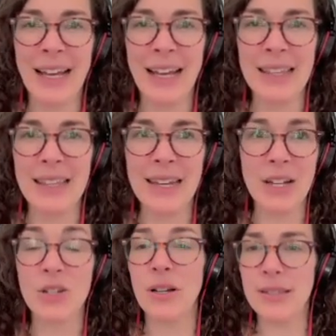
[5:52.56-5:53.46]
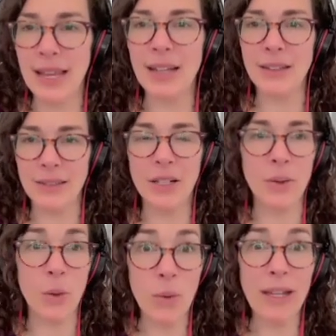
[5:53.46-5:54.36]
And then the next year, I'd set it,
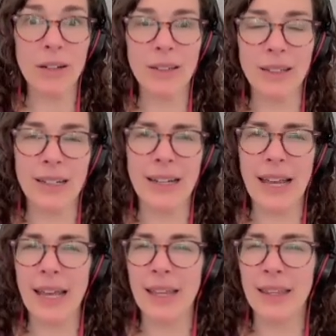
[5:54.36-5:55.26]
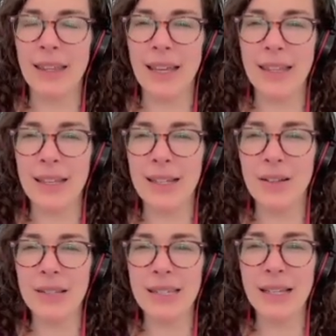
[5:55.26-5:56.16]
a week earlier. And then they
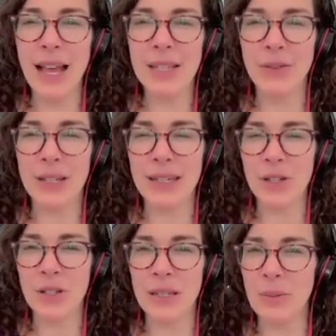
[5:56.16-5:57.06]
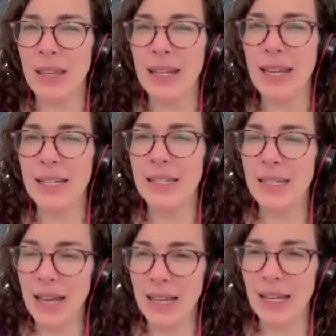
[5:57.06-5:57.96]
all still ask for extensions, but they'd get it
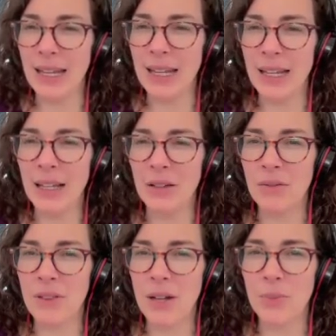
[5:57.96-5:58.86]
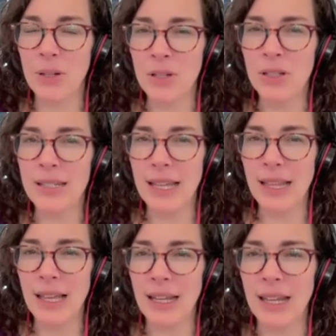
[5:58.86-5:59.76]
done for that original
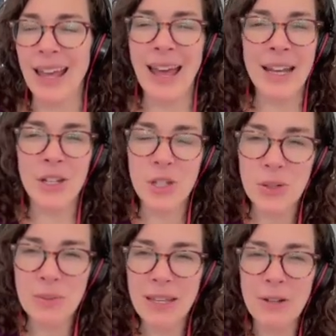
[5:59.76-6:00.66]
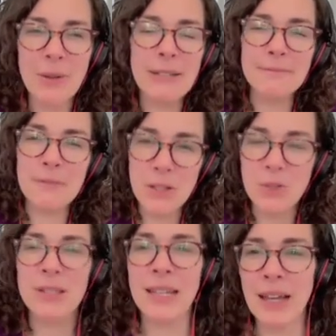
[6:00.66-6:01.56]
deadline. And it shows me, you know what?
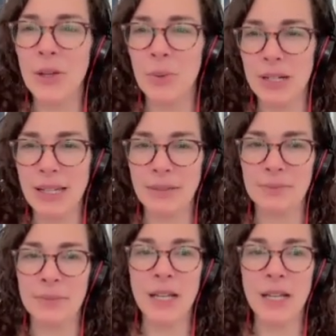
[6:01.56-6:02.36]
Students can get their work done.